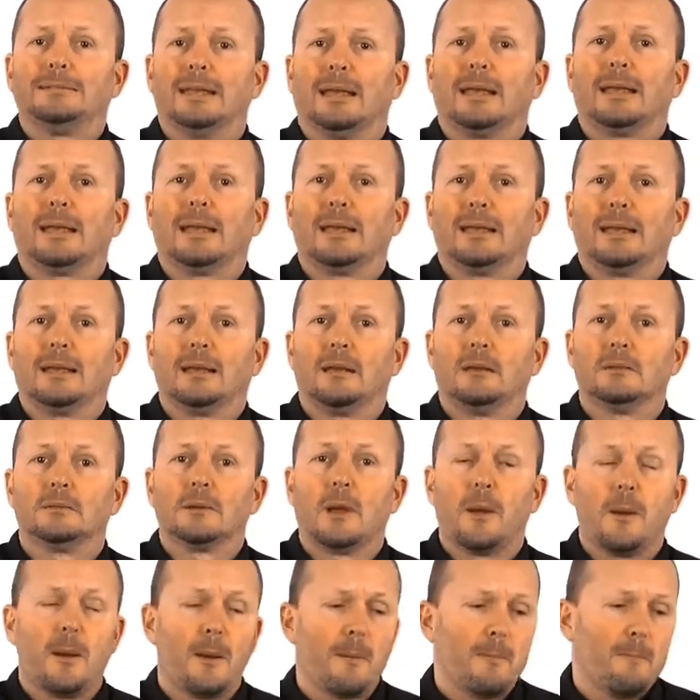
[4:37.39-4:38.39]
and
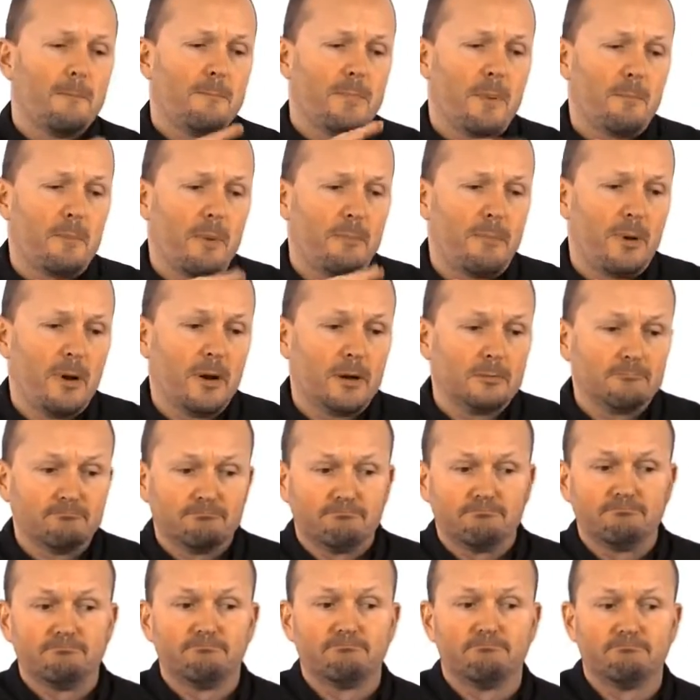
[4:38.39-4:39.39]
with all those
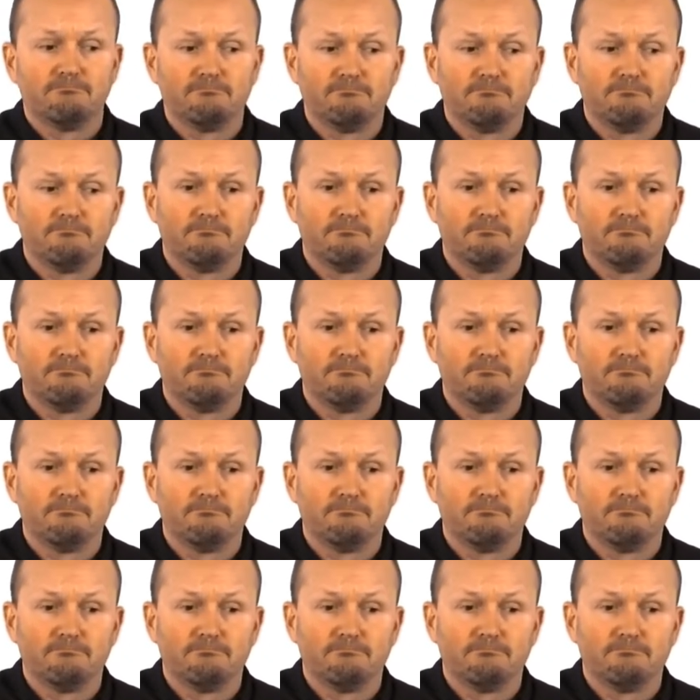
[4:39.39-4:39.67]
that